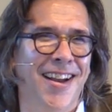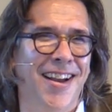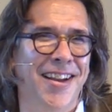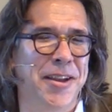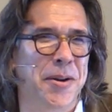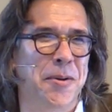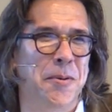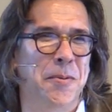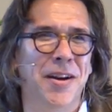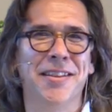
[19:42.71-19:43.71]
You
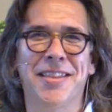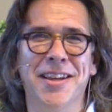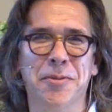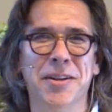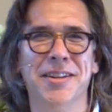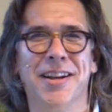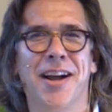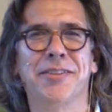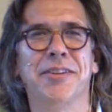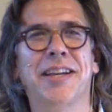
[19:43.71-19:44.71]
know, one thing when
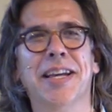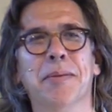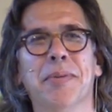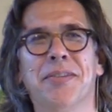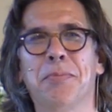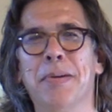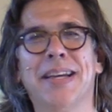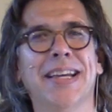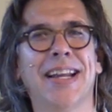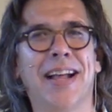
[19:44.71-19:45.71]
Dr. Kim is
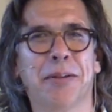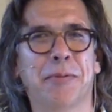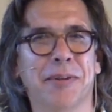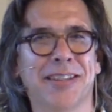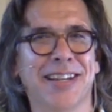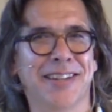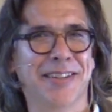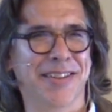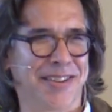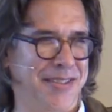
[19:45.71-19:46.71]
speaking eloquently
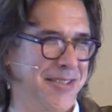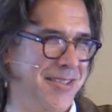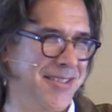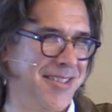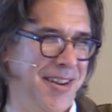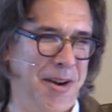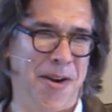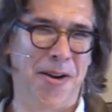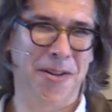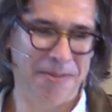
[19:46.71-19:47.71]
to this
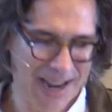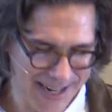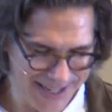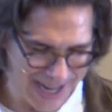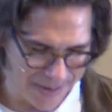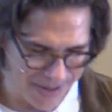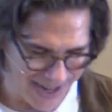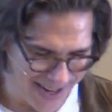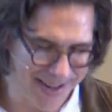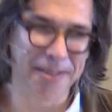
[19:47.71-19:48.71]
hall of
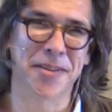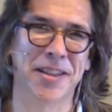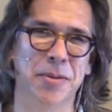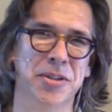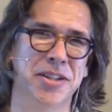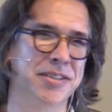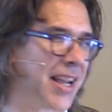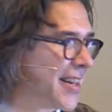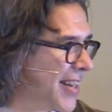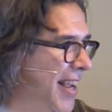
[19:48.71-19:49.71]
academia, another thing when she's
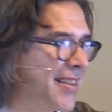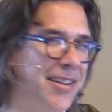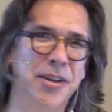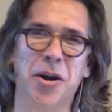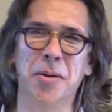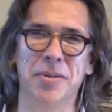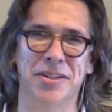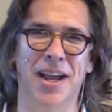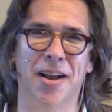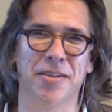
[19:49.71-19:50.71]
like, take the garbage
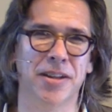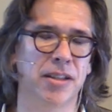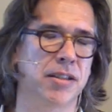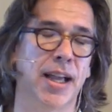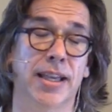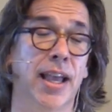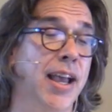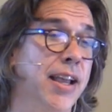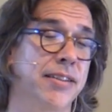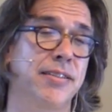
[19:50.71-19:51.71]
out. And he's like,
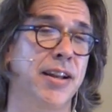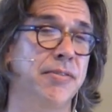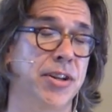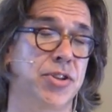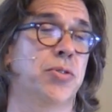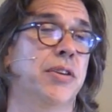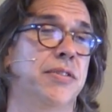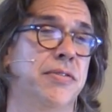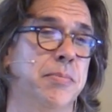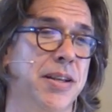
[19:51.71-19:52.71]
hey, it's not even a choice
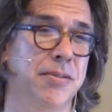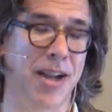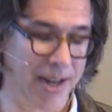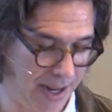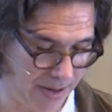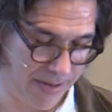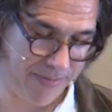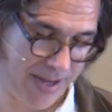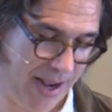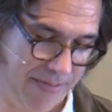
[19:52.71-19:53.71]
for me, right? I don't
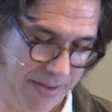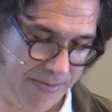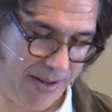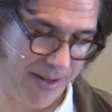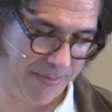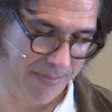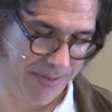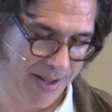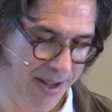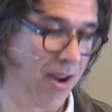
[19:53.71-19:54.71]
even have the freedom.
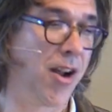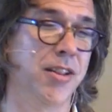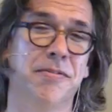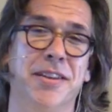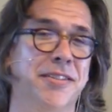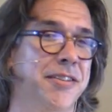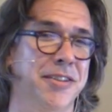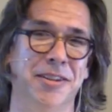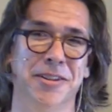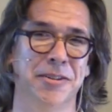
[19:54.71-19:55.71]
All of this is
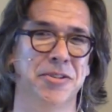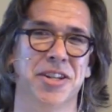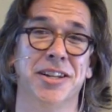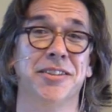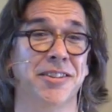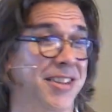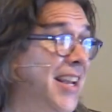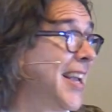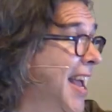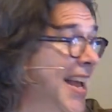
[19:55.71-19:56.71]
an illusion. And she's
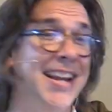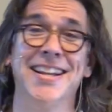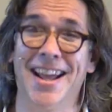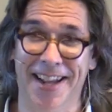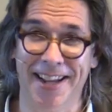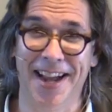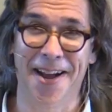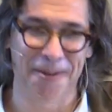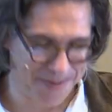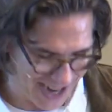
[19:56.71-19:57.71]
like, take it
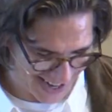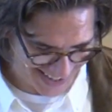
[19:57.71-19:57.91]
out, right?